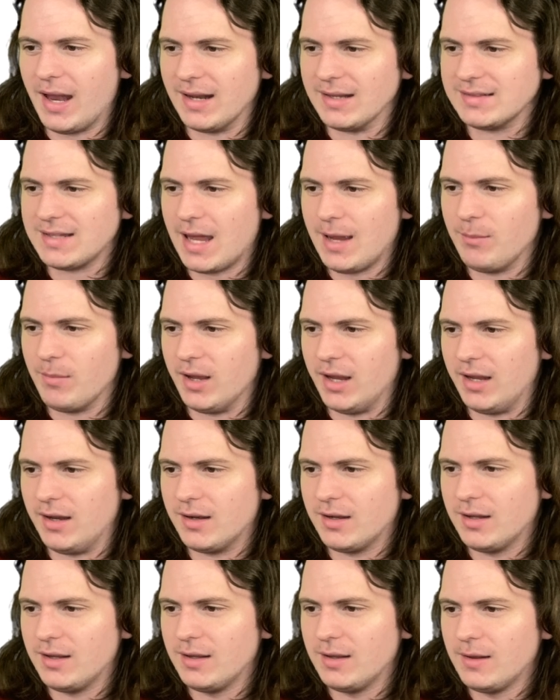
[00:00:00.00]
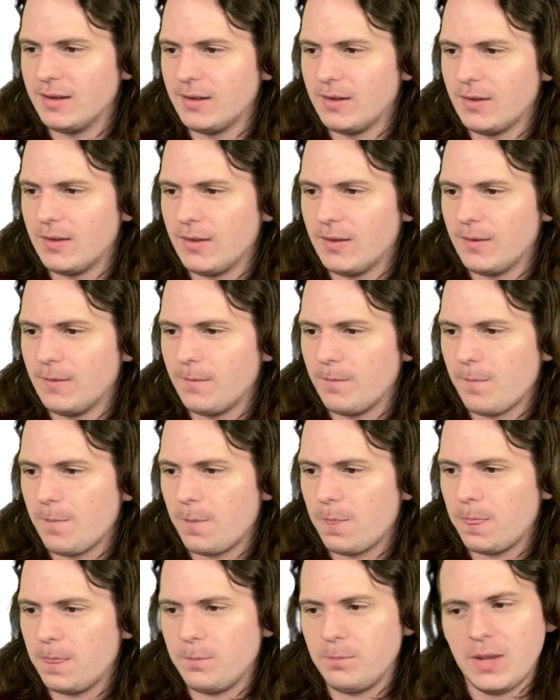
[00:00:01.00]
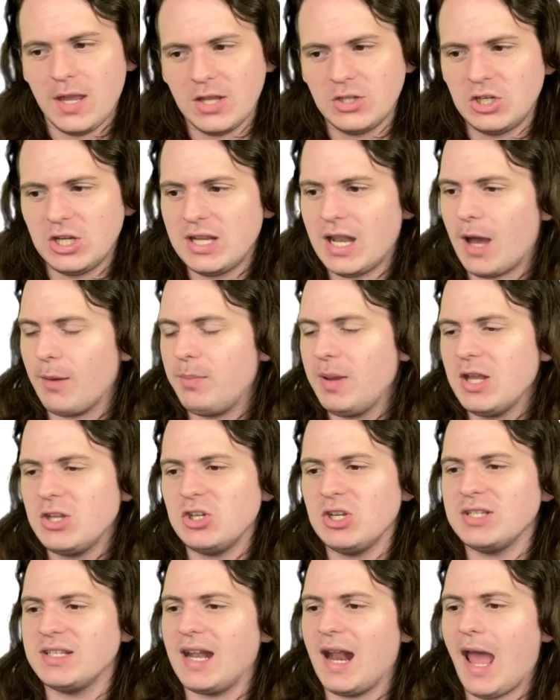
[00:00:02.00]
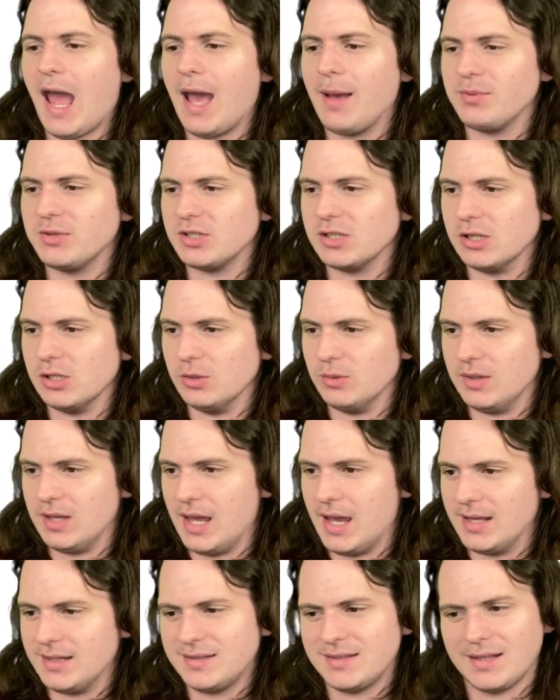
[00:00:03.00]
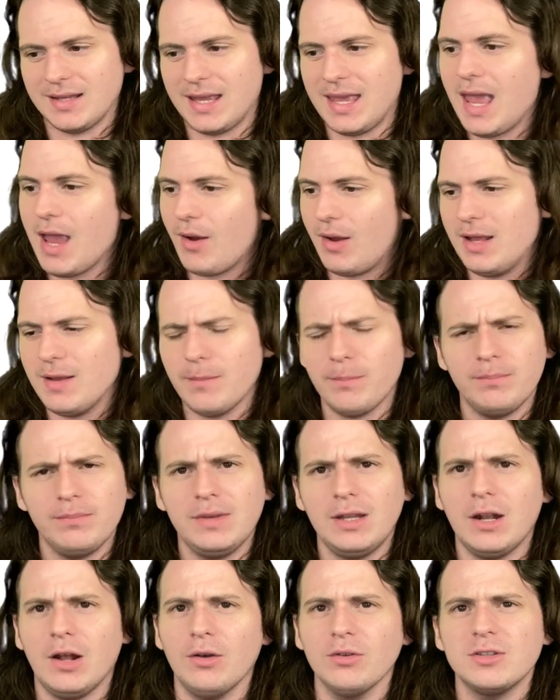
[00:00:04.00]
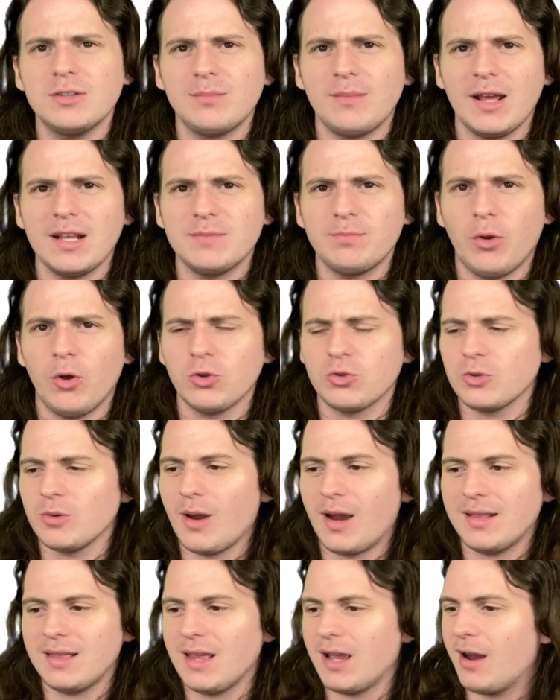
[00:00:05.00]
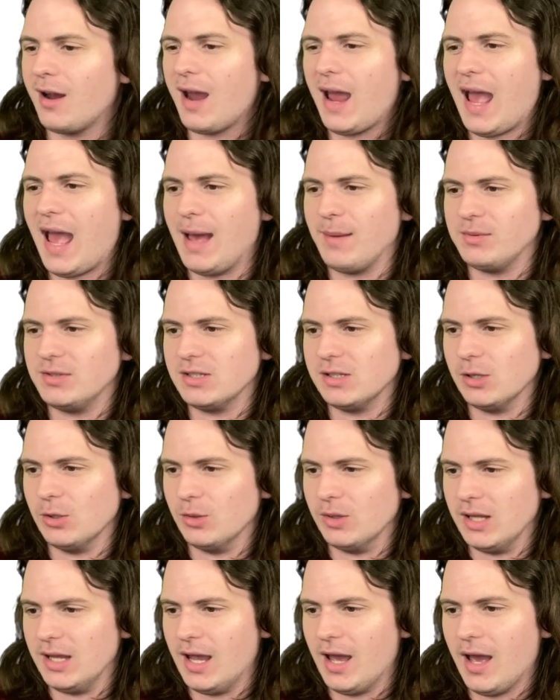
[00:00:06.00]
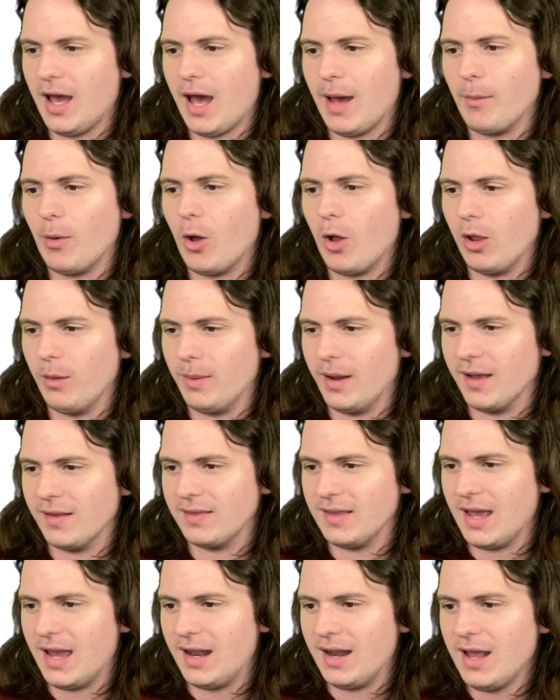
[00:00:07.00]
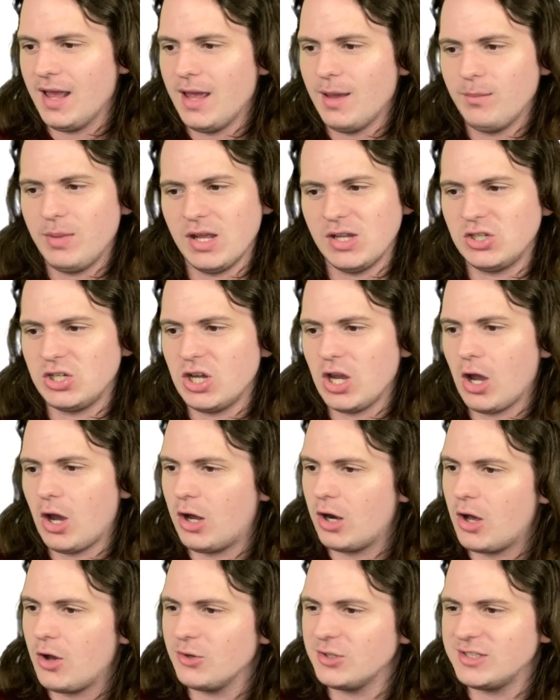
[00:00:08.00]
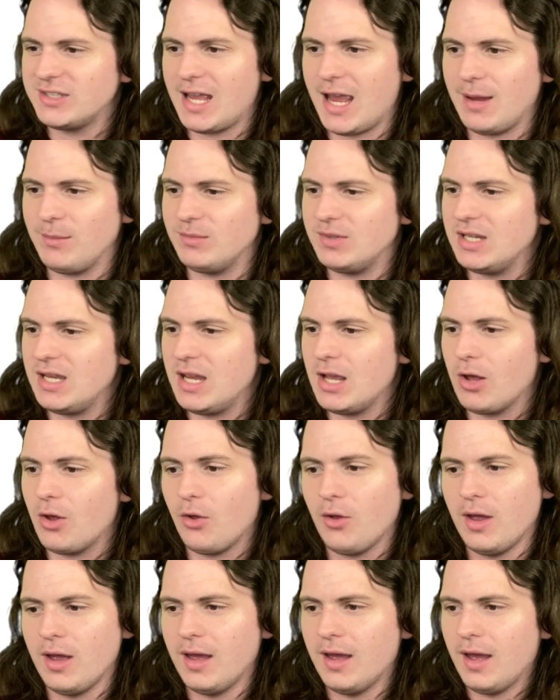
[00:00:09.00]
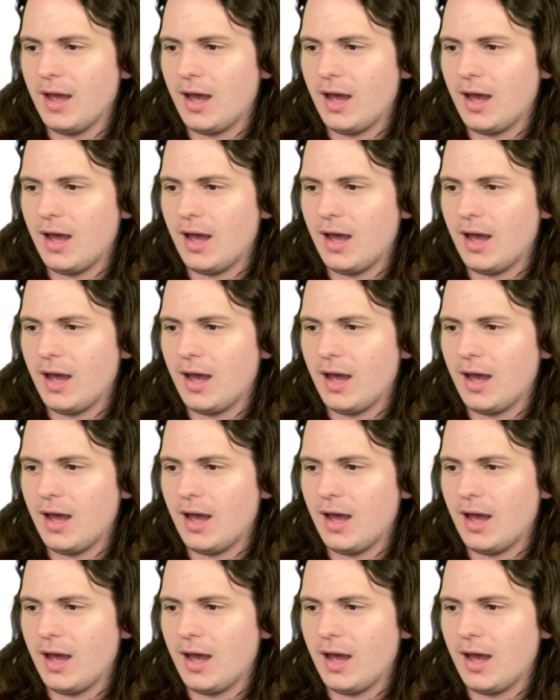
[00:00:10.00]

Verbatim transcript: honest, I might. Pidgey, now Pidgey's an absolute yes. Gar it, you know, some nice poultry right there. Absolutely, I'm all about that. Pidgeotto, same deal.